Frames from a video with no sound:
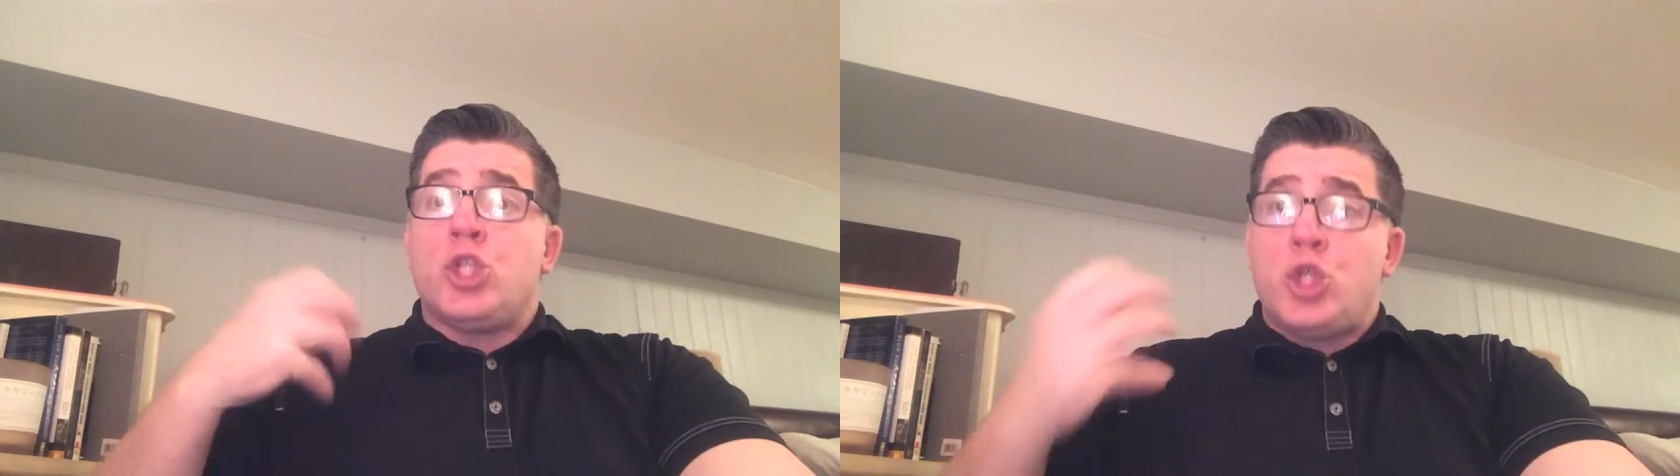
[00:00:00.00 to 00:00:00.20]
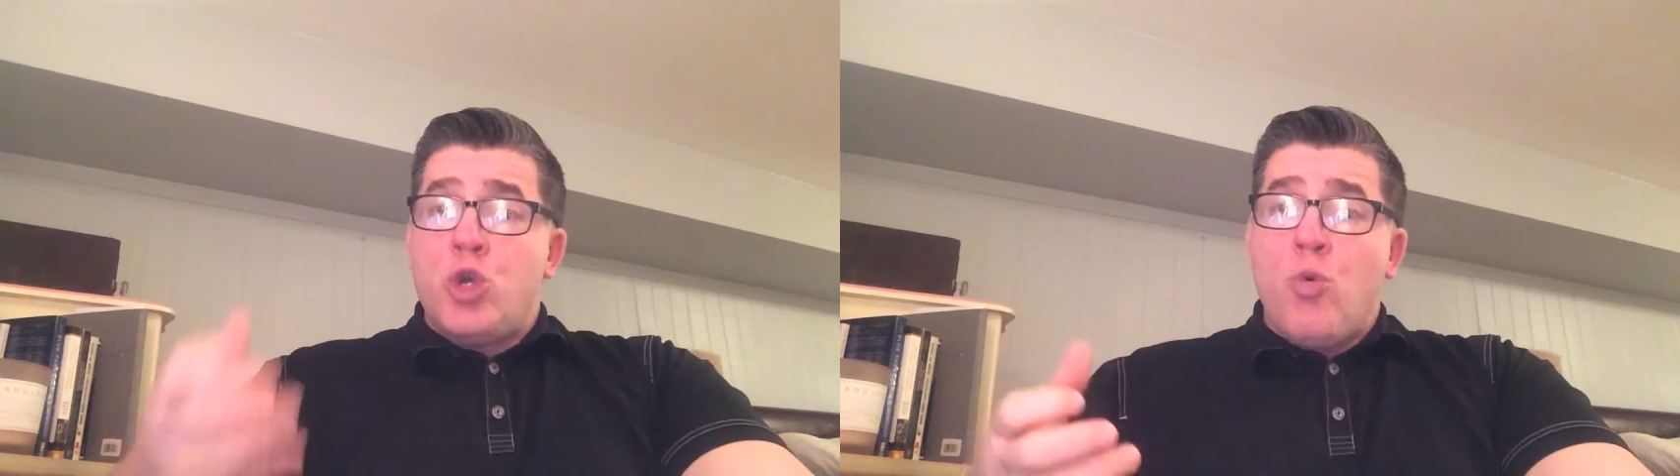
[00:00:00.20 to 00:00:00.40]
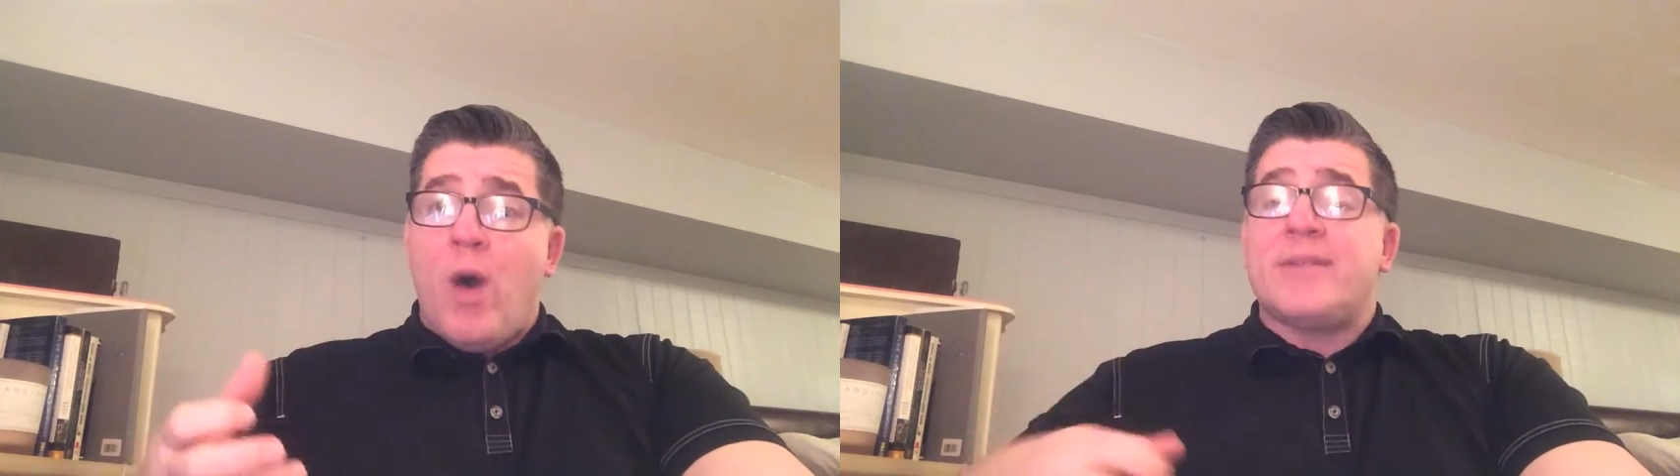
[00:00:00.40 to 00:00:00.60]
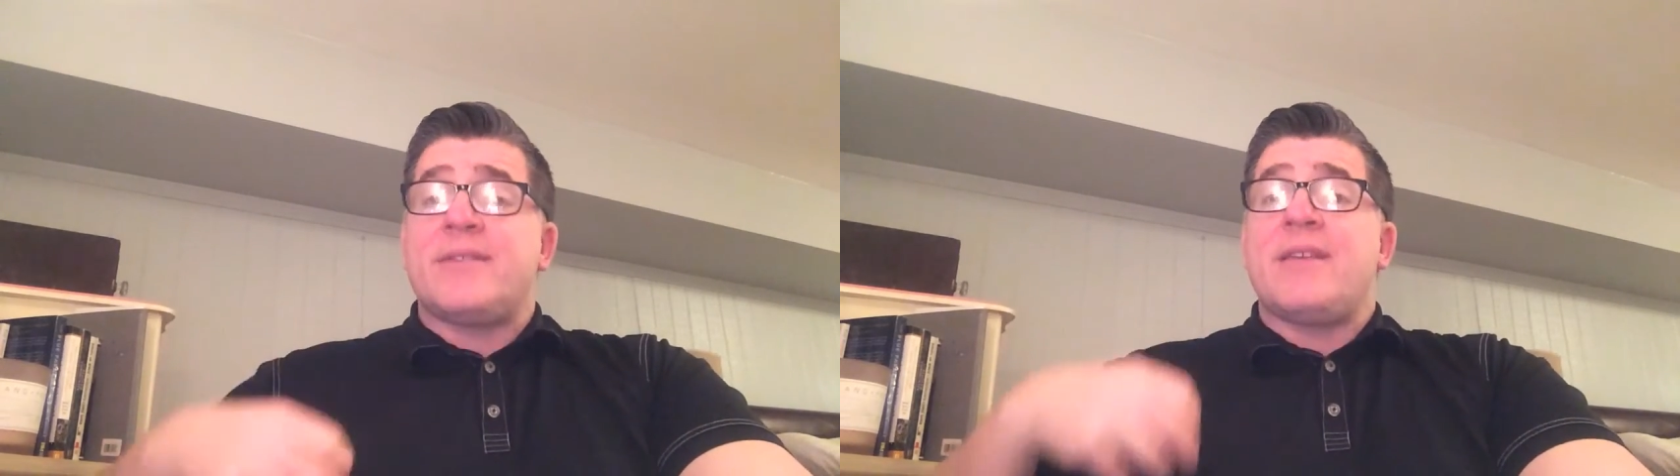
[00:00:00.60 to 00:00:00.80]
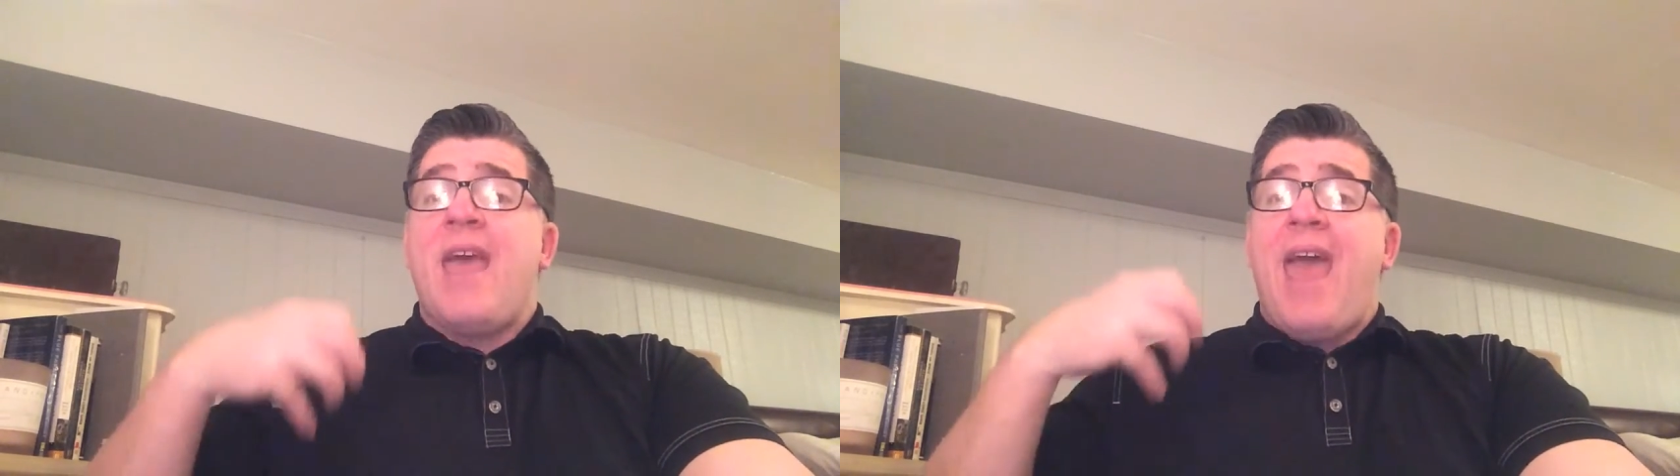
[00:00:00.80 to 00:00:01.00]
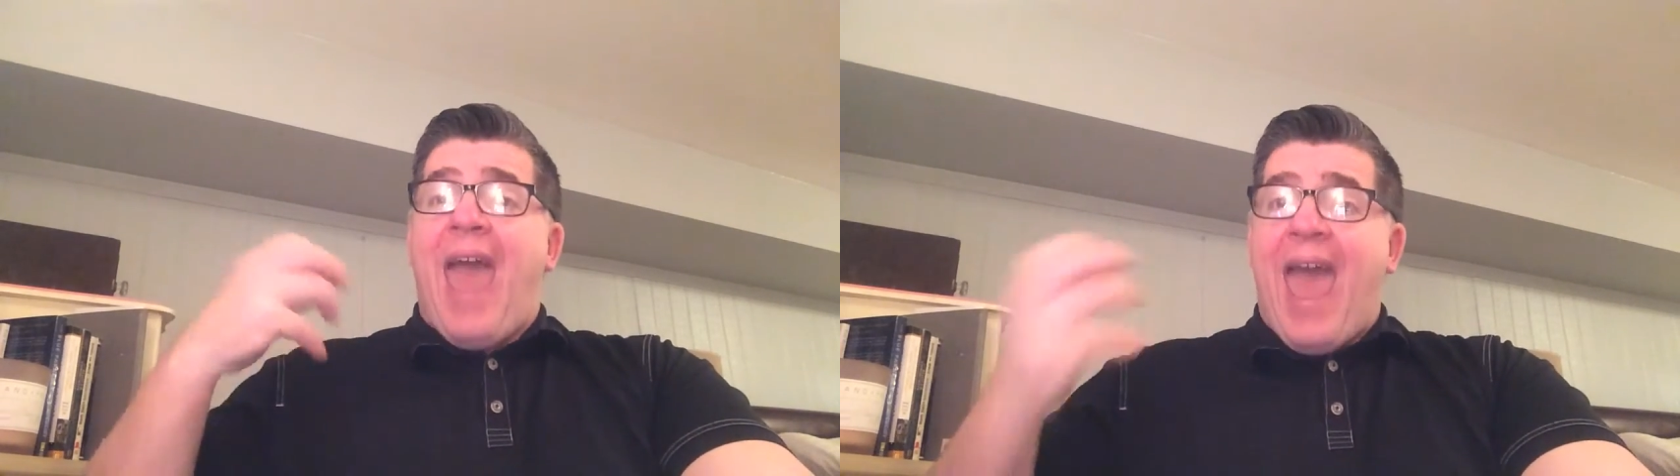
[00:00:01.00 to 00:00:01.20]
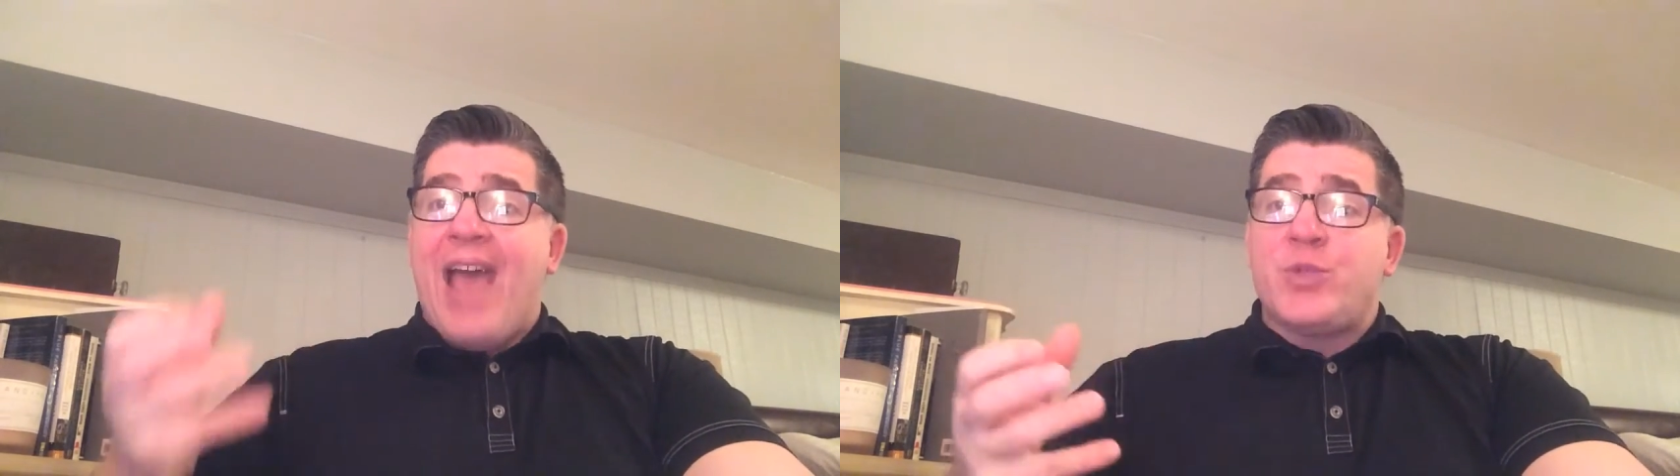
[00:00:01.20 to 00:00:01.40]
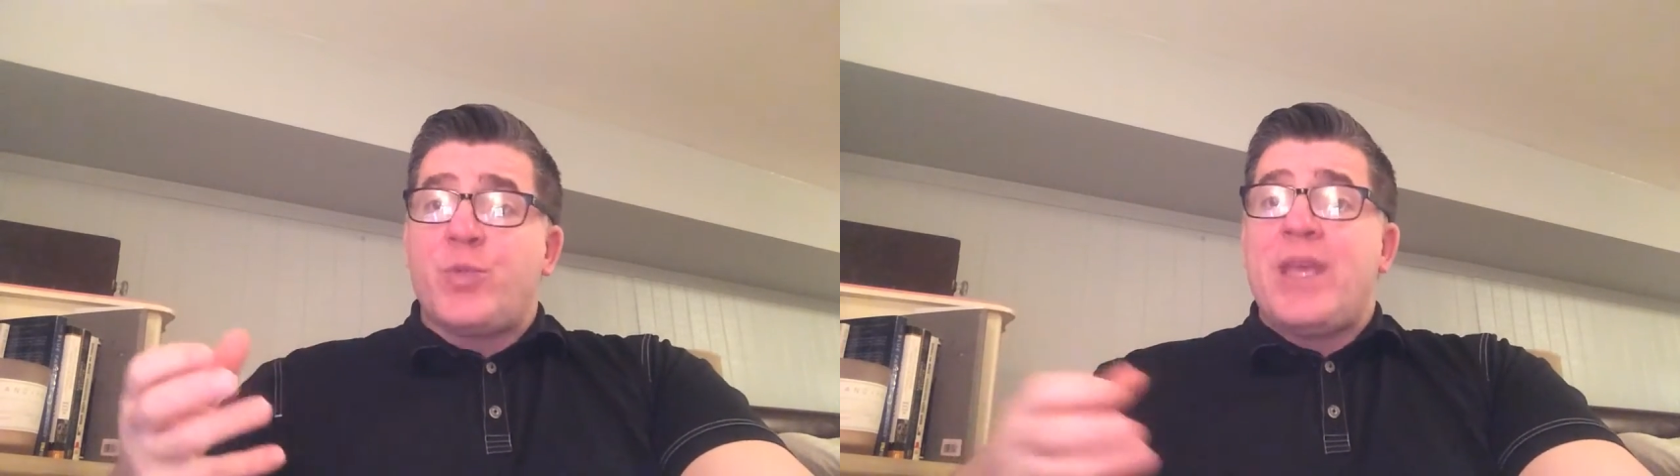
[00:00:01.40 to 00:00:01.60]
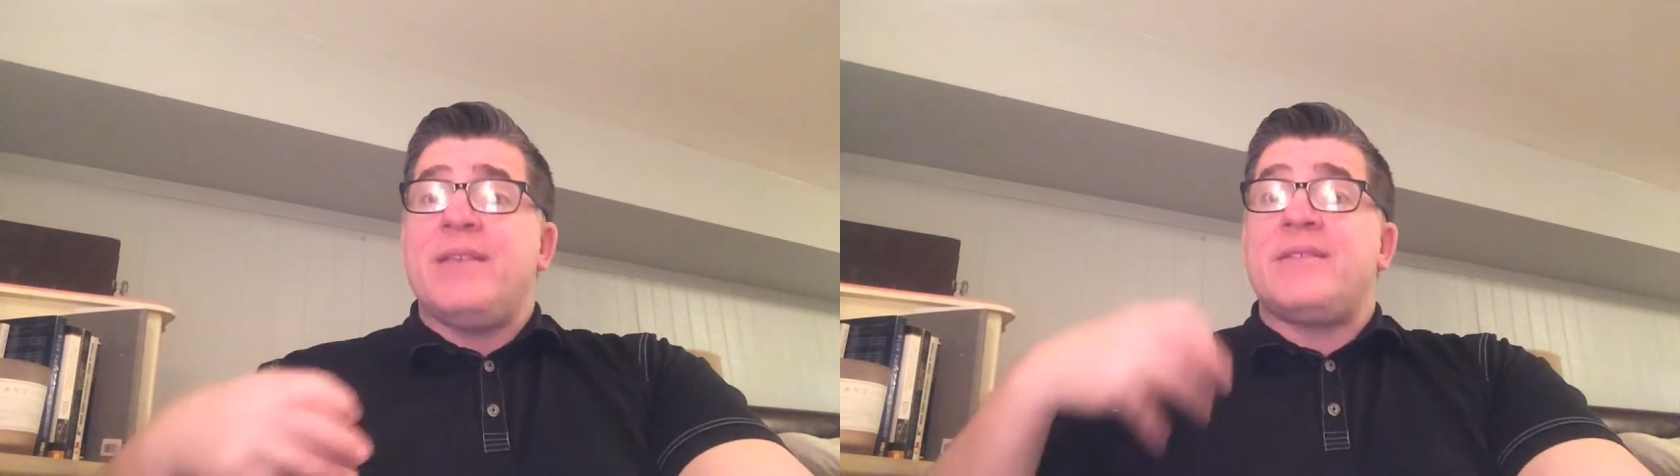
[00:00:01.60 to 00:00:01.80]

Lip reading: to us as we